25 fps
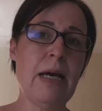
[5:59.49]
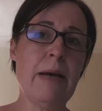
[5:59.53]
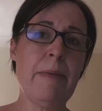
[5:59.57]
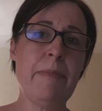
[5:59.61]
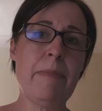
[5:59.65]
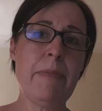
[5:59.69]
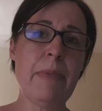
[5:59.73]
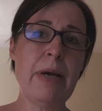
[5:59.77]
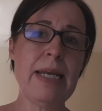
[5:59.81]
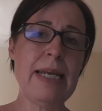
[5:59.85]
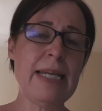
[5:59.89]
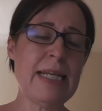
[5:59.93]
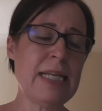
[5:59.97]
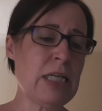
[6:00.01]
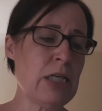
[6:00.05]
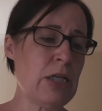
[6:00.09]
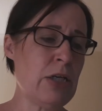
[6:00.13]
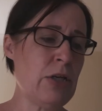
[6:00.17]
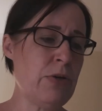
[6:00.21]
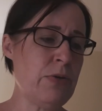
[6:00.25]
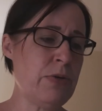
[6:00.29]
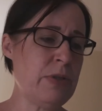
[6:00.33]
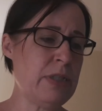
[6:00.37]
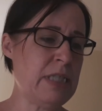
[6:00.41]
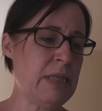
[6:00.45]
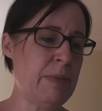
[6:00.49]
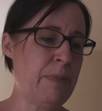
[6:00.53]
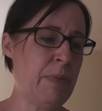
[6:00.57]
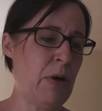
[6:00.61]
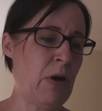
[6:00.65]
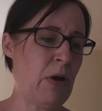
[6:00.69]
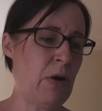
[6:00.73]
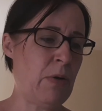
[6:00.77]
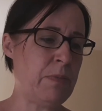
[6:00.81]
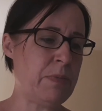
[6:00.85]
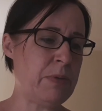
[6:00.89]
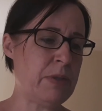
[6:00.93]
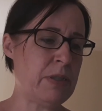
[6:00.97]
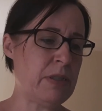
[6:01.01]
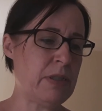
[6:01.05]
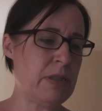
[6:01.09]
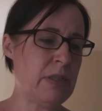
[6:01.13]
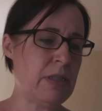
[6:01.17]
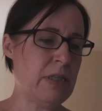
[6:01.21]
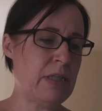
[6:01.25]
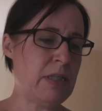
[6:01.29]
"My little Lucy Pops,"